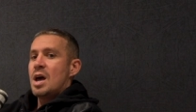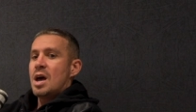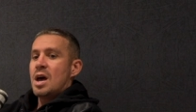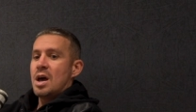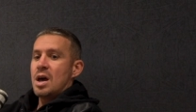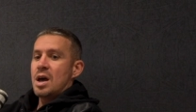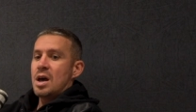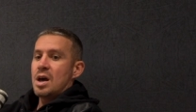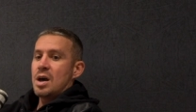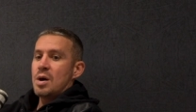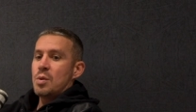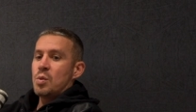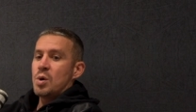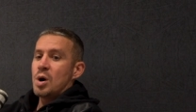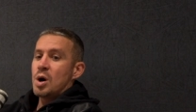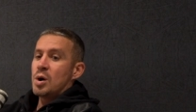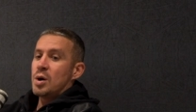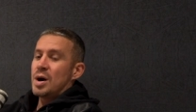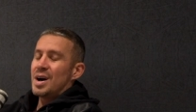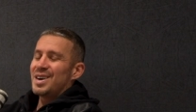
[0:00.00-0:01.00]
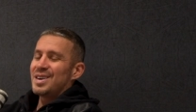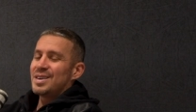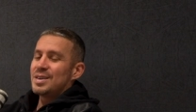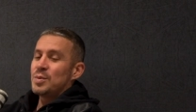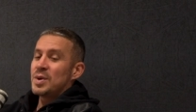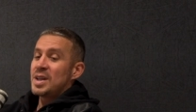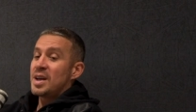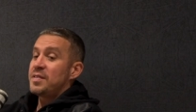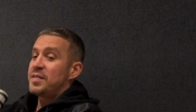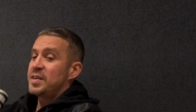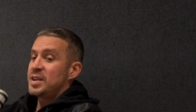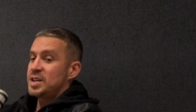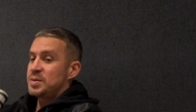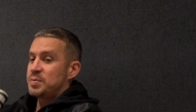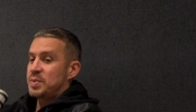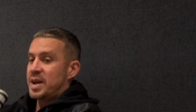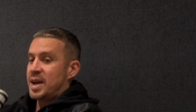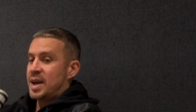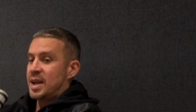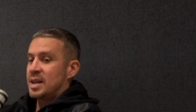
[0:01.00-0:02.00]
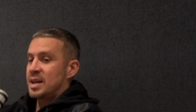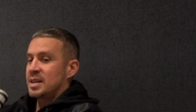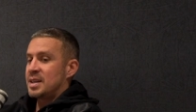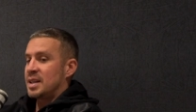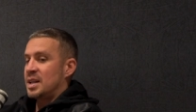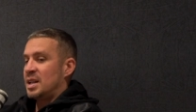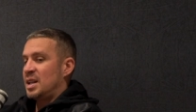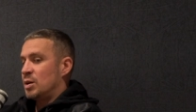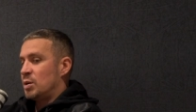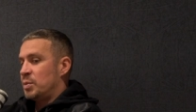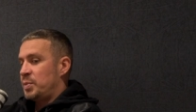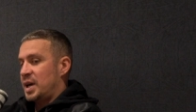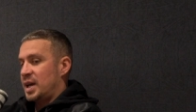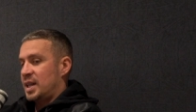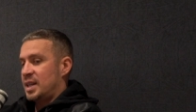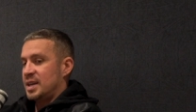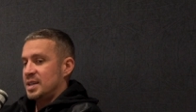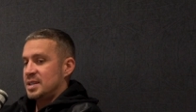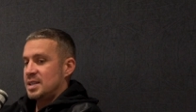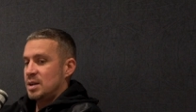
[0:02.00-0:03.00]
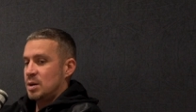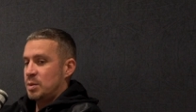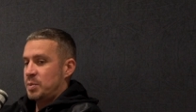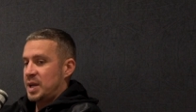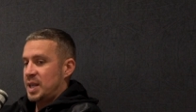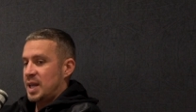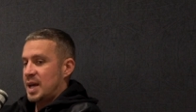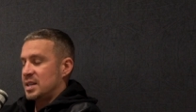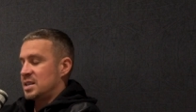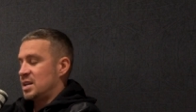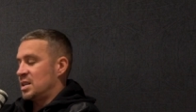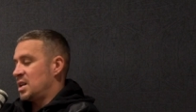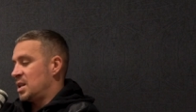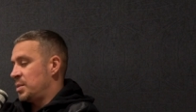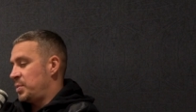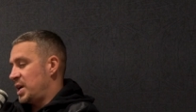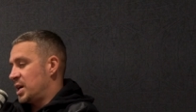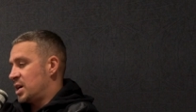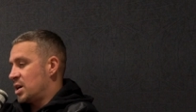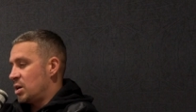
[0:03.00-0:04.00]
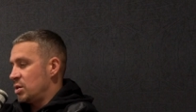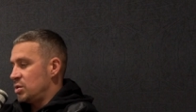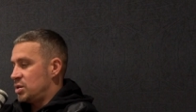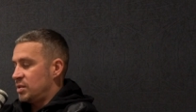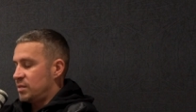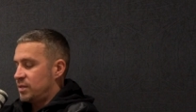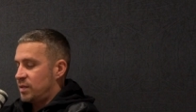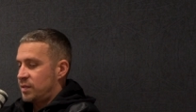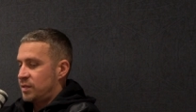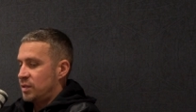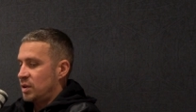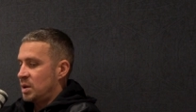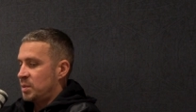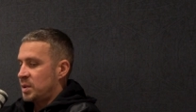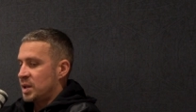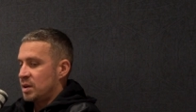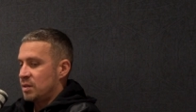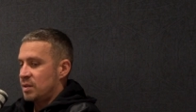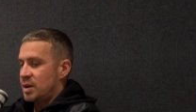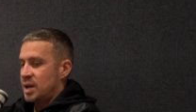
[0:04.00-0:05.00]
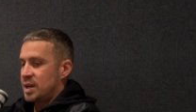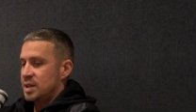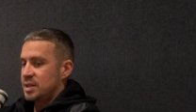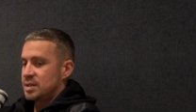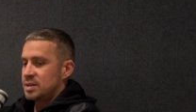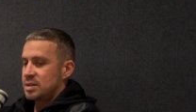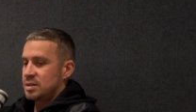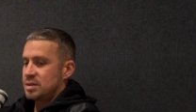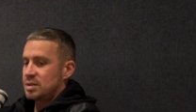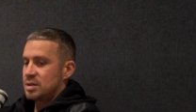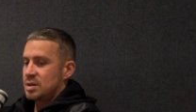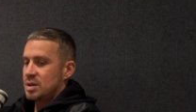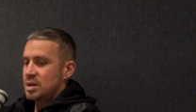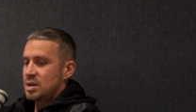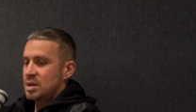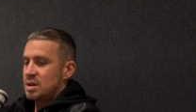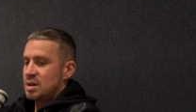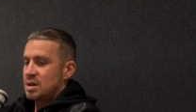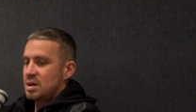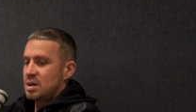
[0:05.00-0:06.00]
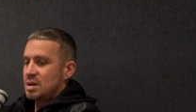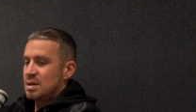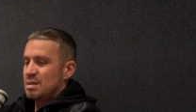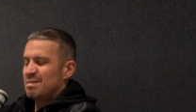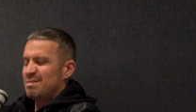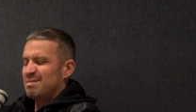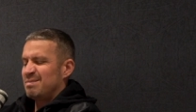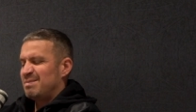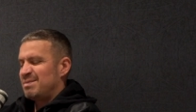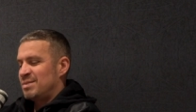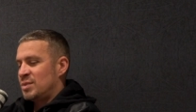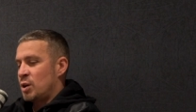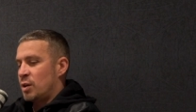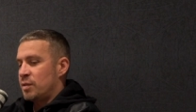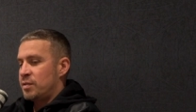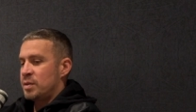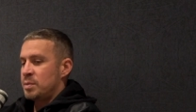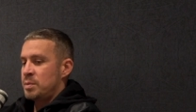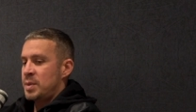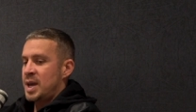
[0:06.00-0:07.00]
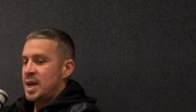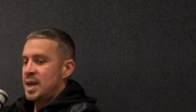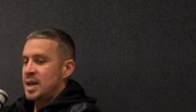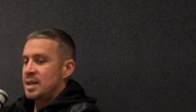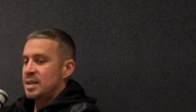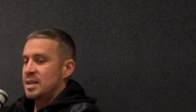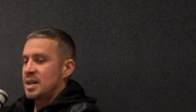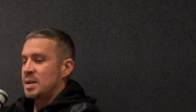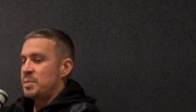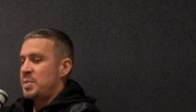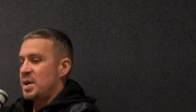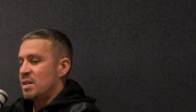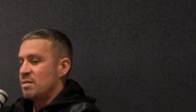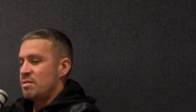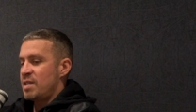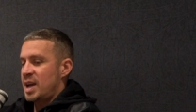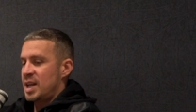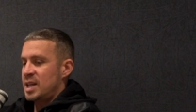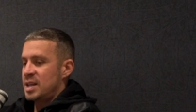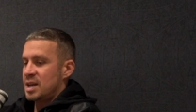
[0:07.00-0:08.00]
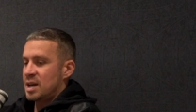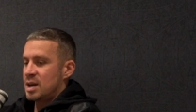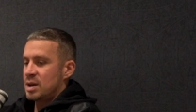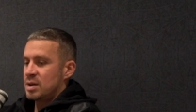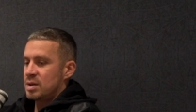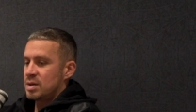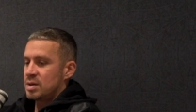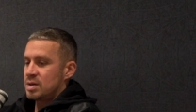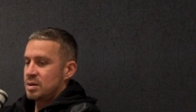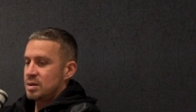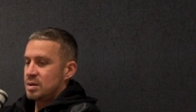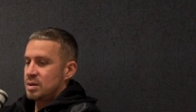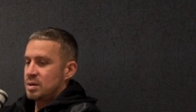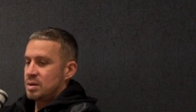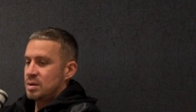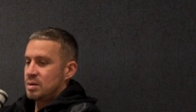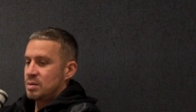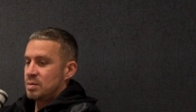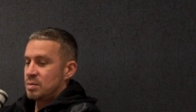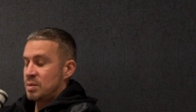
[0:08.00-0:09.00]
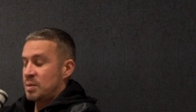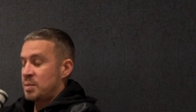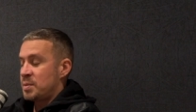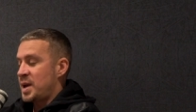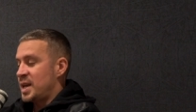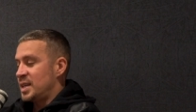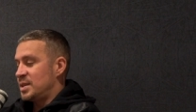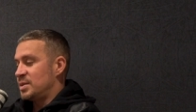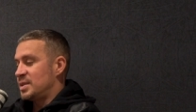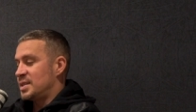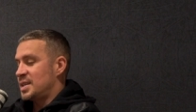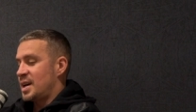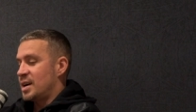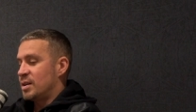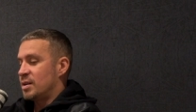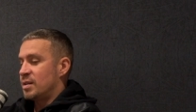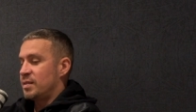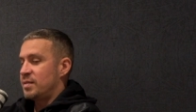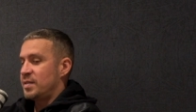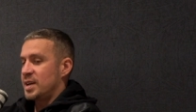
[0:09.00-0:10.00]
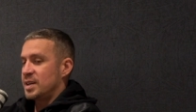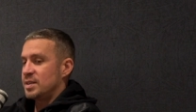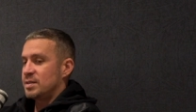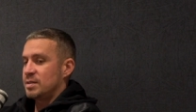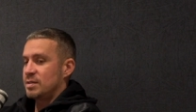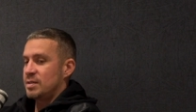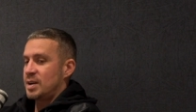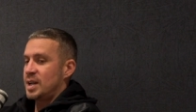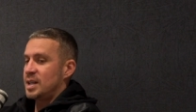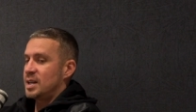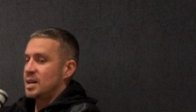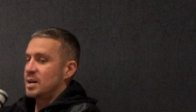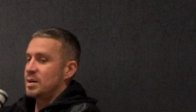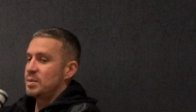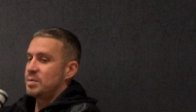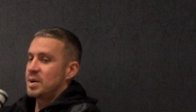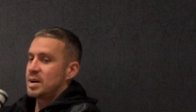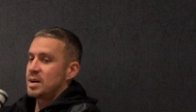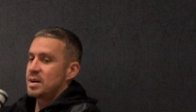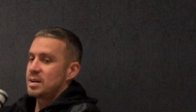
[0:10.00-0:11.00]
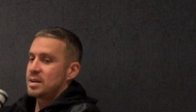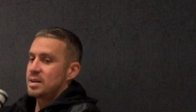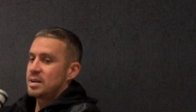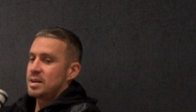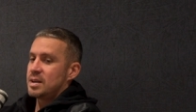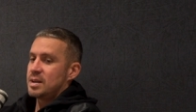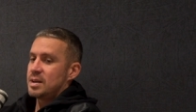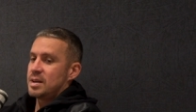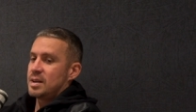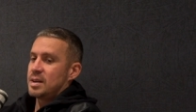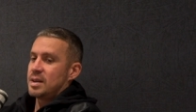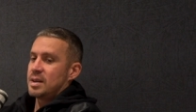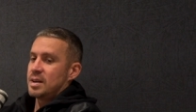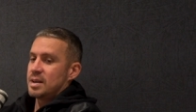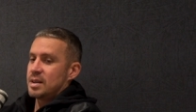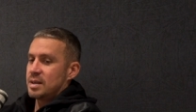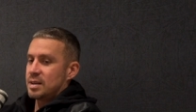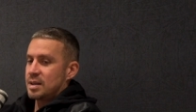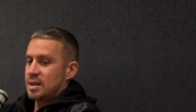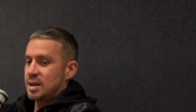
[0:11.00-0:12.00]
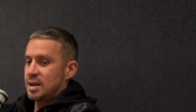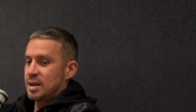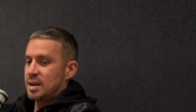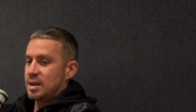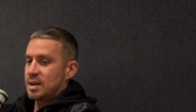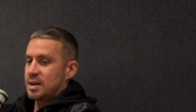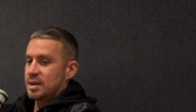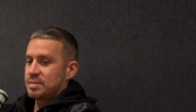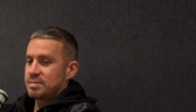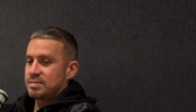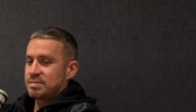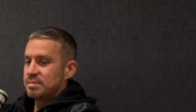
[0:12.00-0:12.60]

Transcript: Uh, well, when I finished playing, I've done a little bit of this, little bit of that. So I've done a bit of coaching for Fulham under eights. Not for me. Done a bit of radio my mates would say I got a face for radio, but uh,